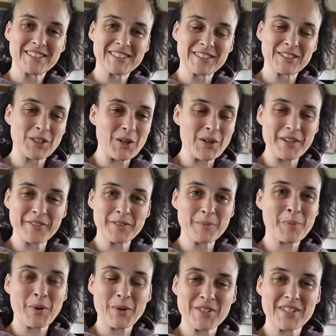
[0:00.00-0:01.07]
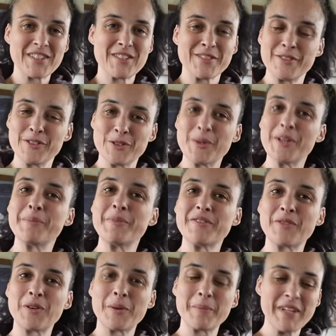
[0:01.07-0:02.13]
So if the person didn't do it
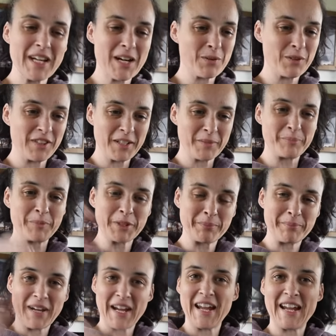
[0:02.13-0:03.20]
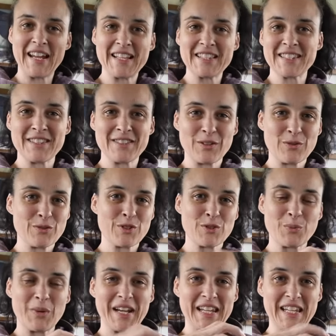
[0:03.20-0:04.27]
before me, I will not put my hands in their
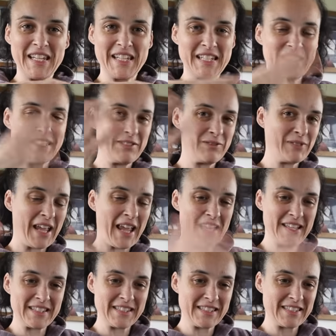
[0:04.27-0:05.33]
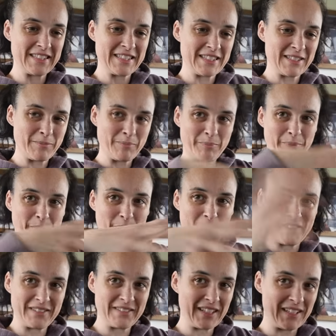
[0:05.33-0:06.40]
sweaty hands
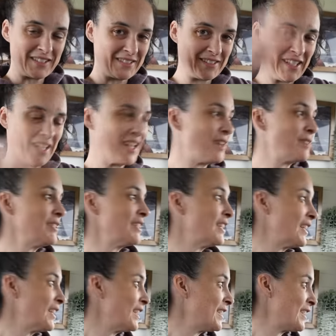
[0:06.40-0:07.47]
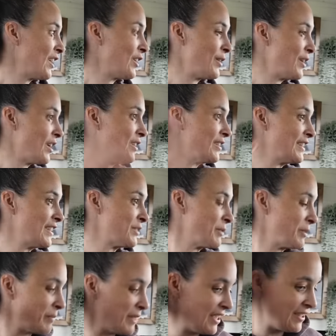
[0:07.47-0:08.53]
print and, you know, carry all this
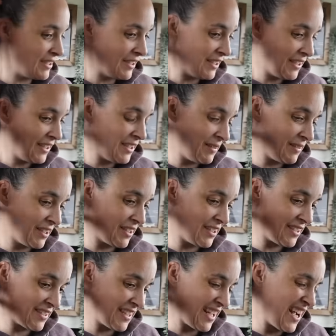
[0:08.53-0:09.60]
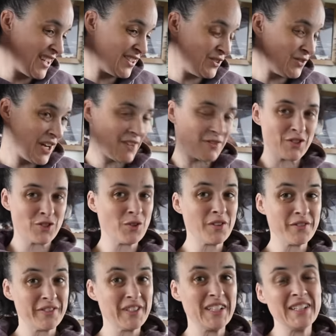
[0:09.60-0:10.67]
with me, because I do have a
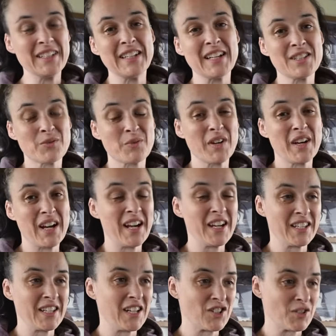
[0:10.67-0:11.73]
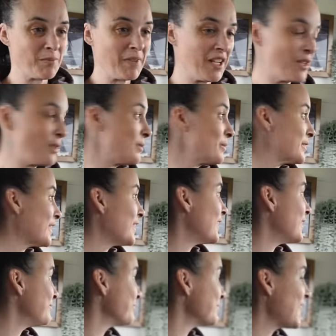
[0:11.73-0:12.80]
strong feeling that's where I catch my cold,
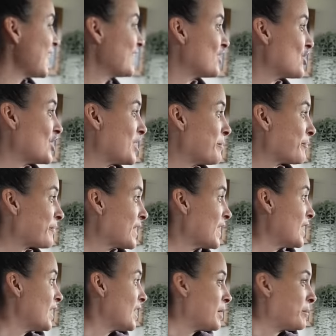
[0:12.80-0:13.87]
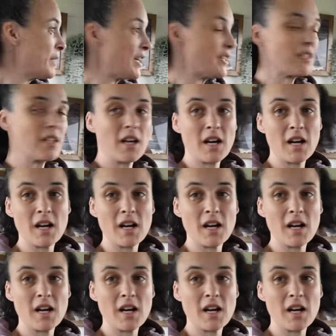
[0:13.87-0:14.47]
at the gym. But